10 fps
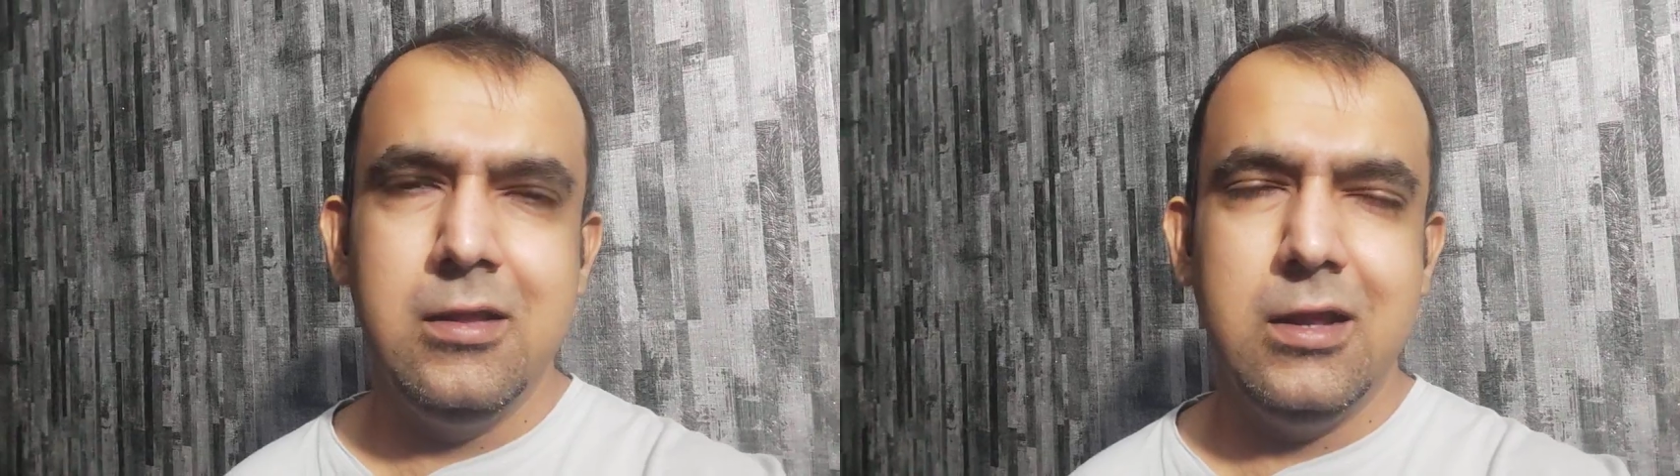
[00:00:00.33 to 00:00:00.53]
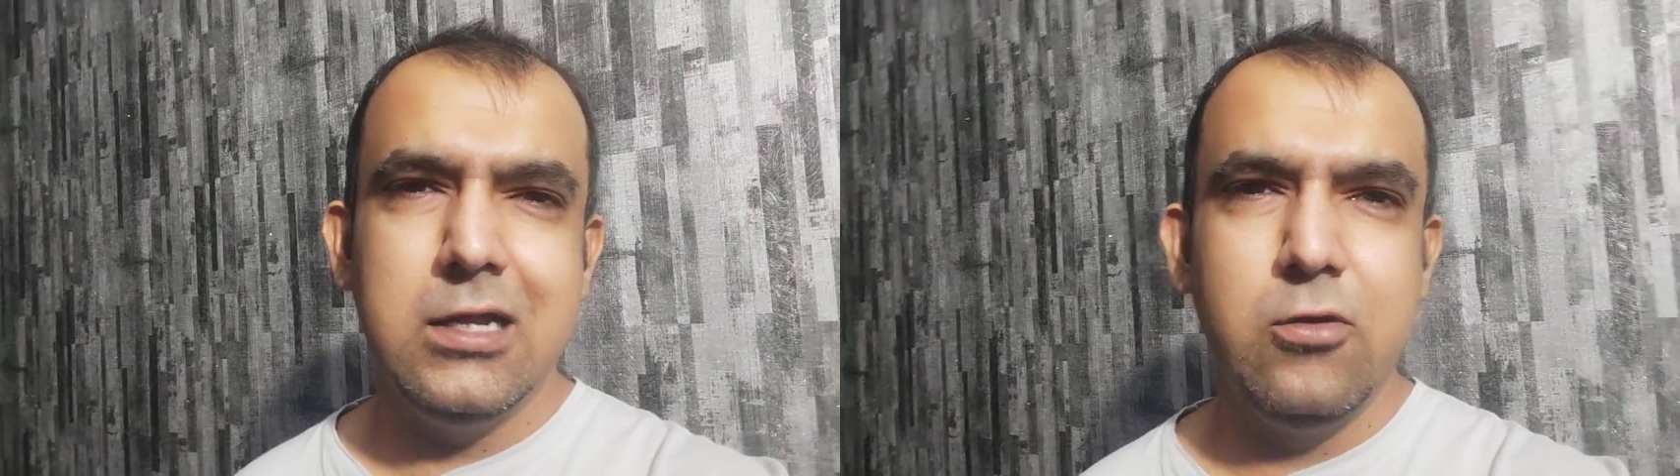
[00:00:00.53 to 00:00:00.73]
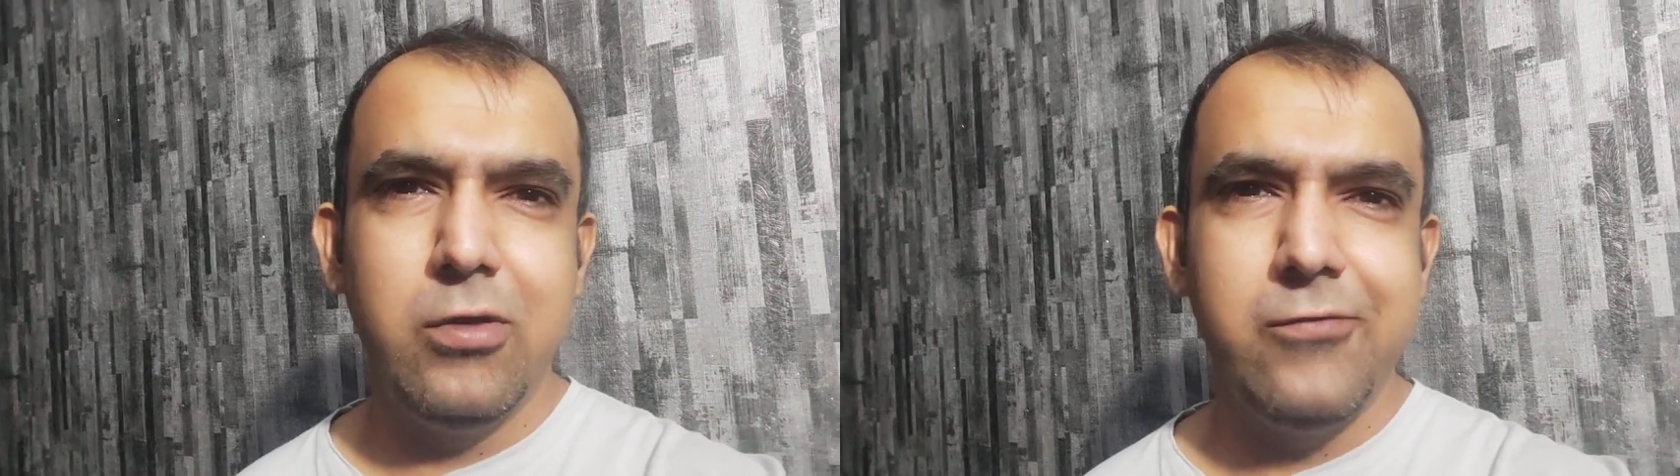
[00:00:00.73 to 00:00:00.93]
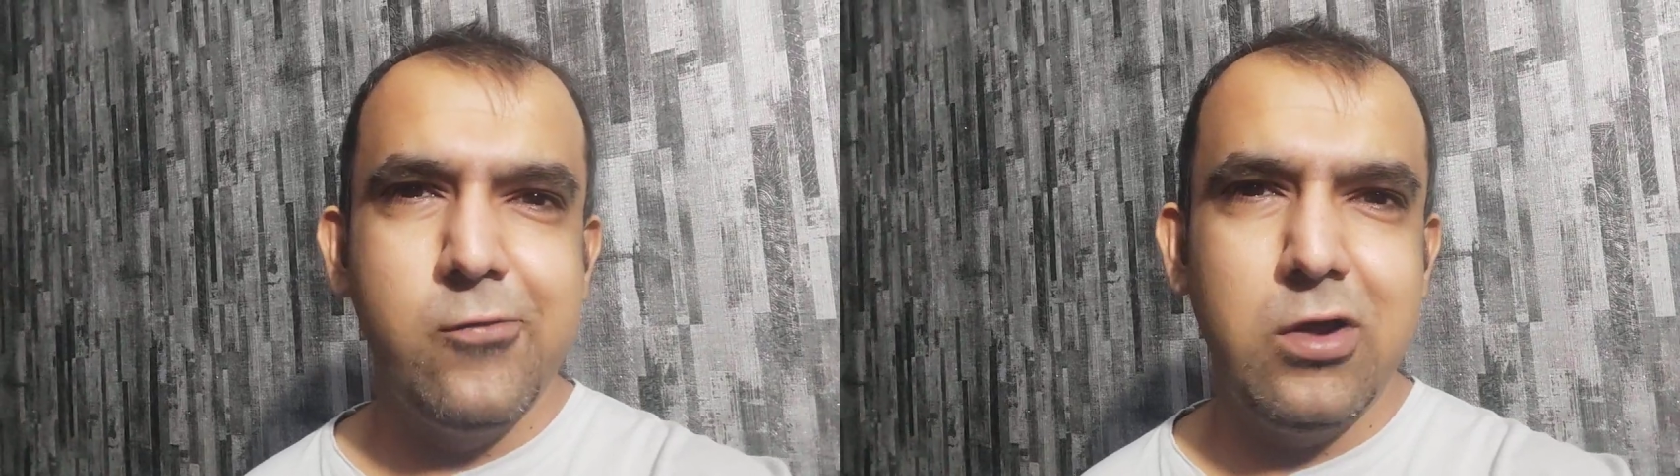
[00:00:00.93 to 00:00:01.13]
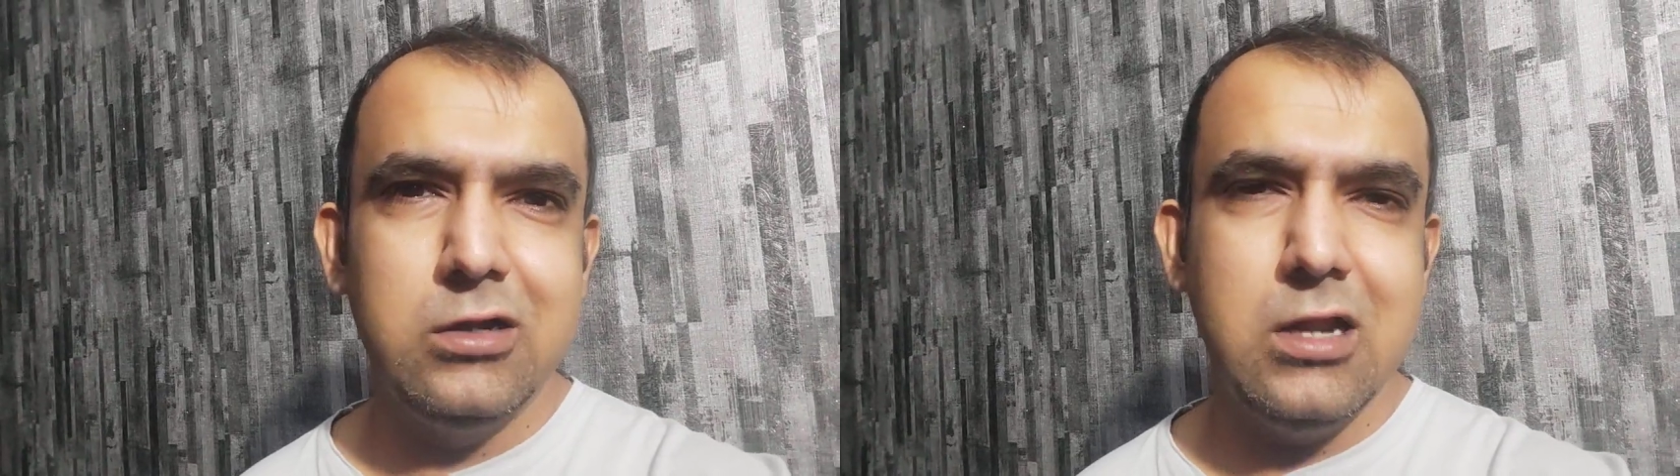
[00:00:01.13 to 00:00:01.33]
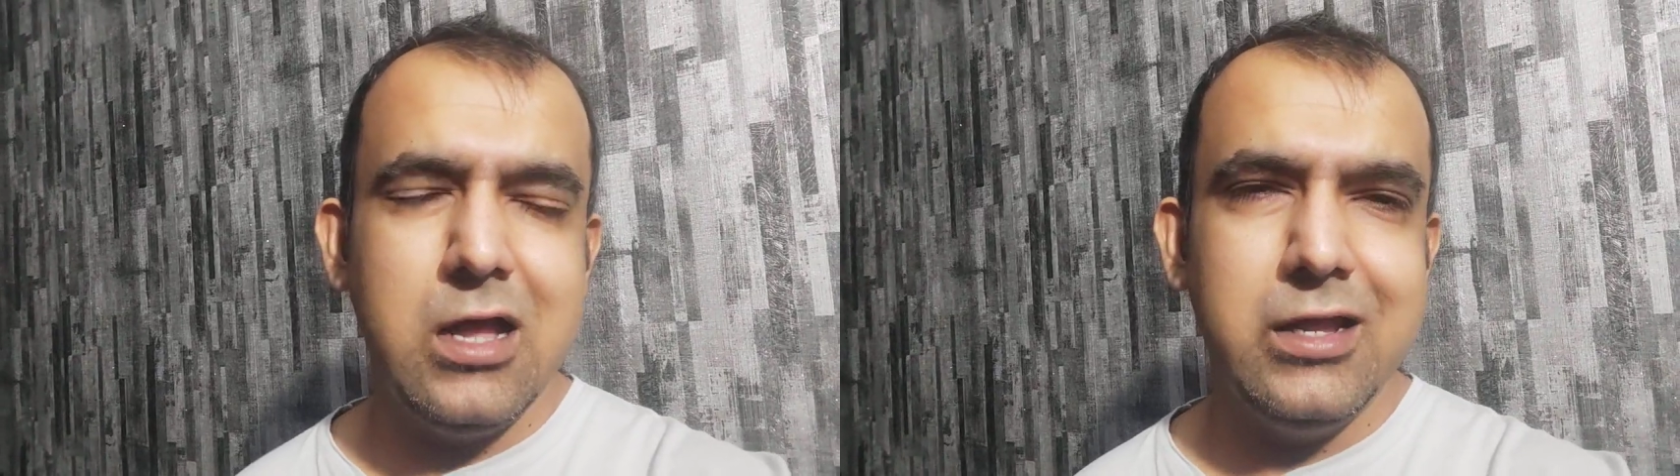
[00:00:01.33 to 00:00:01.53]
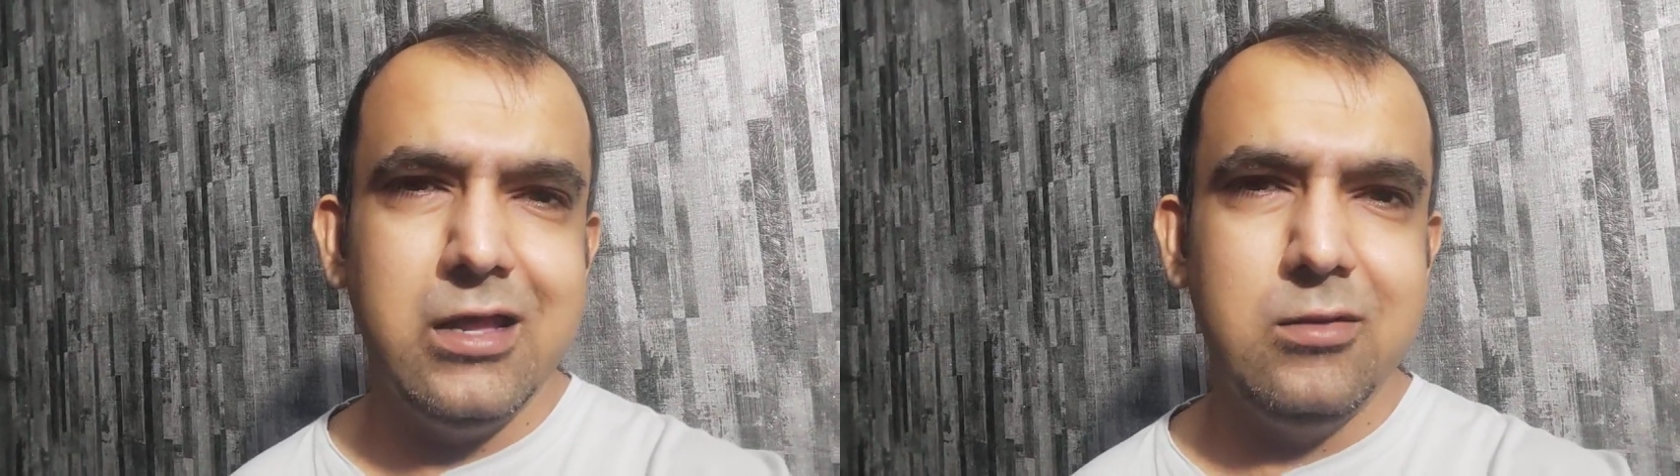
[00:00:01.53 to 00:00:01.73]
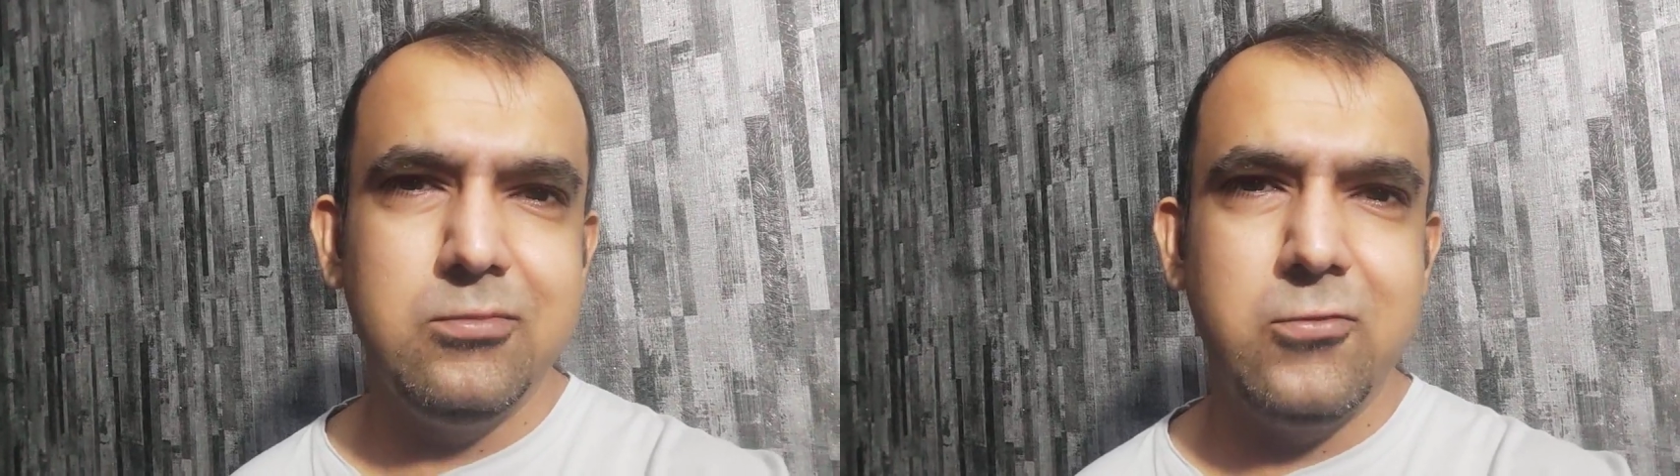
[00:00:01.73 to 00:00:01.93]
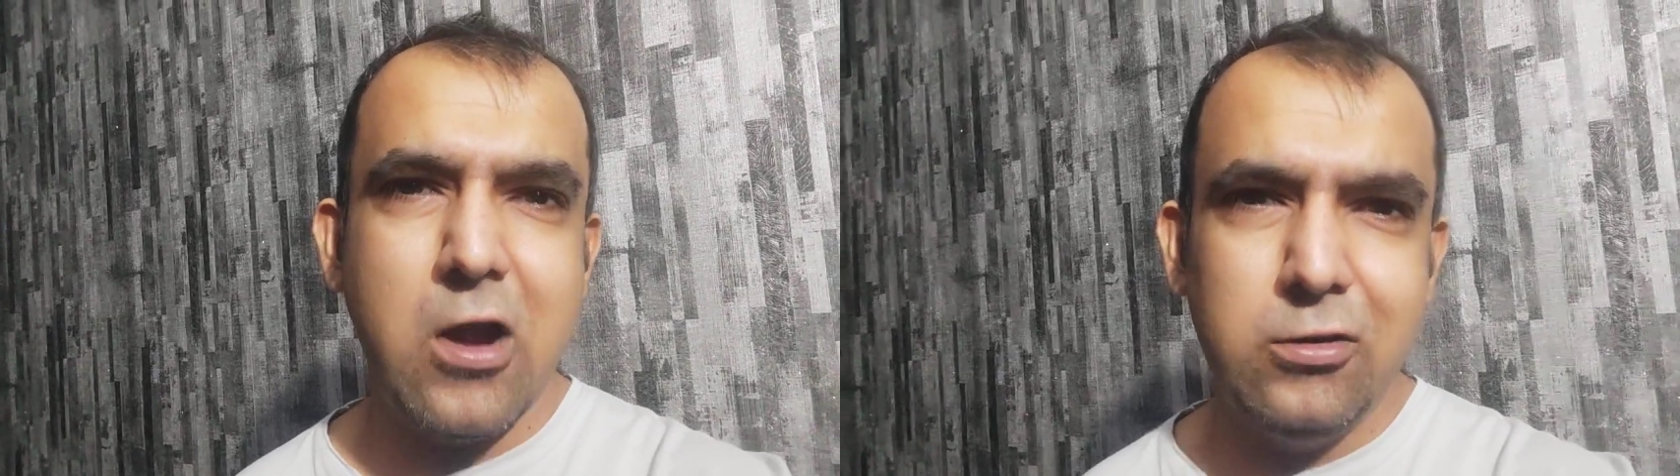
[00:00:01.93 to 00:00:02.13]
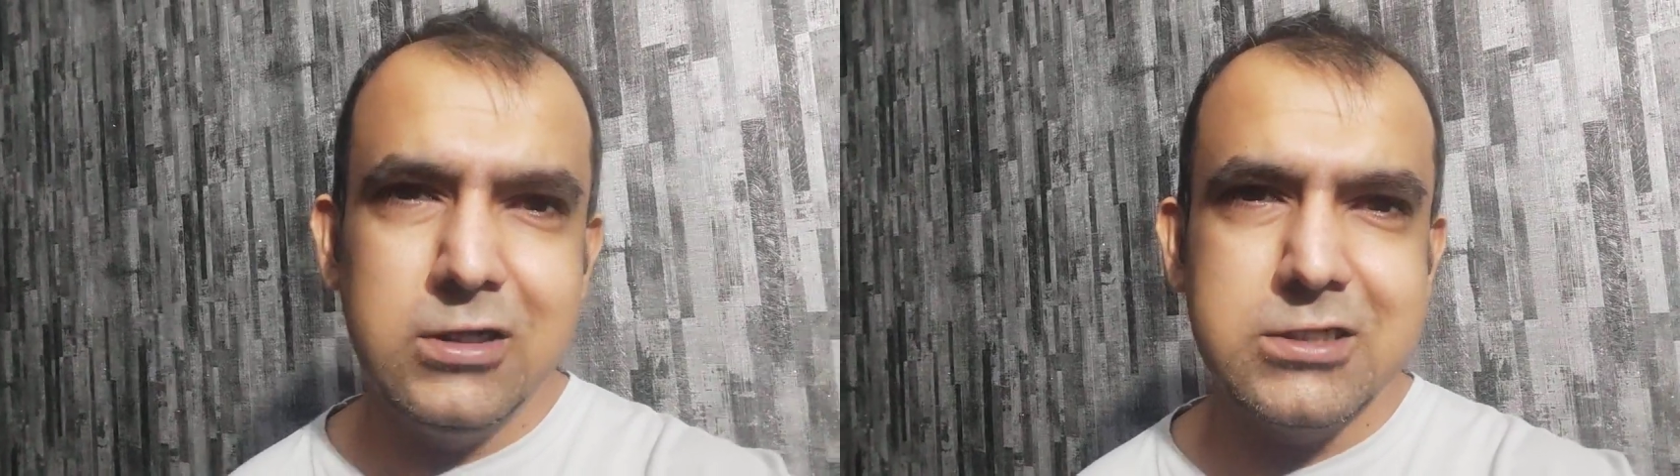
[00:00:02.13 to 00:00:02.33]
Hello everyone, I am
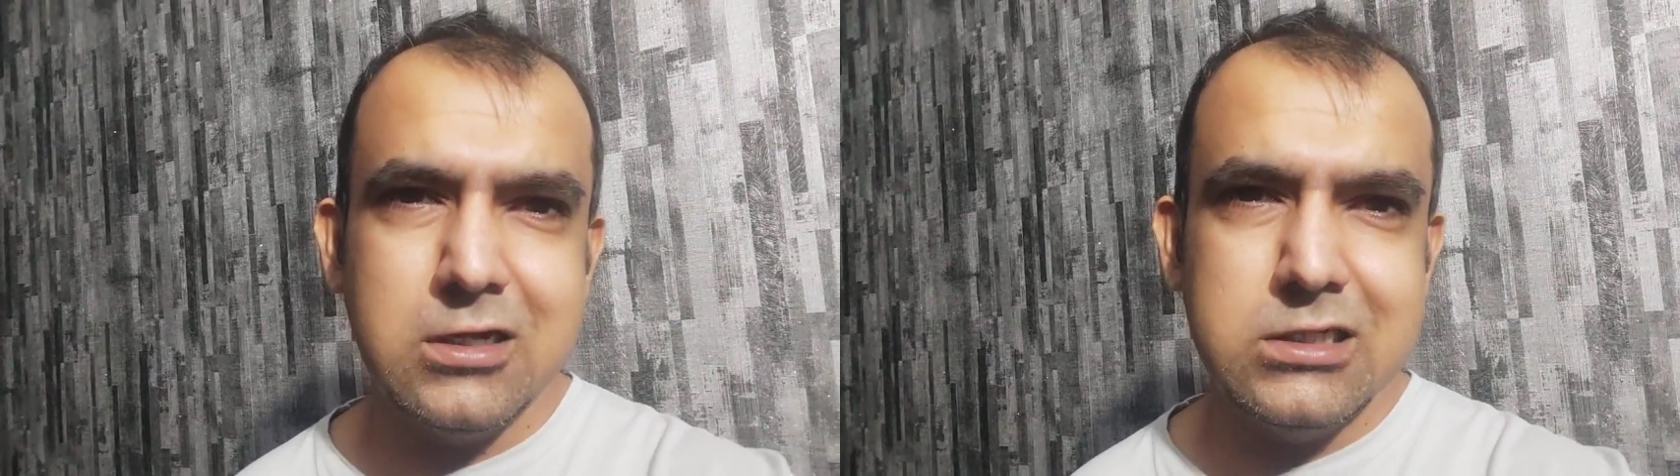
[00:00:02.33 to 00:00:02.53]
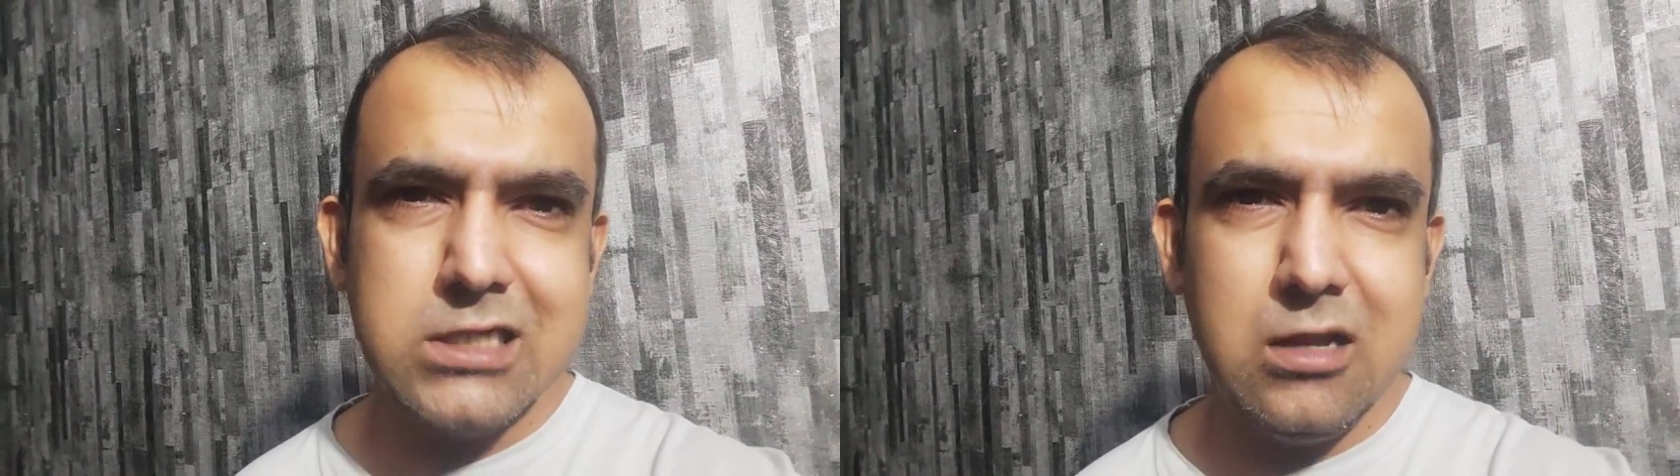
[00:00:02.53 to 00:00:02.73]
Rahul Aijaz.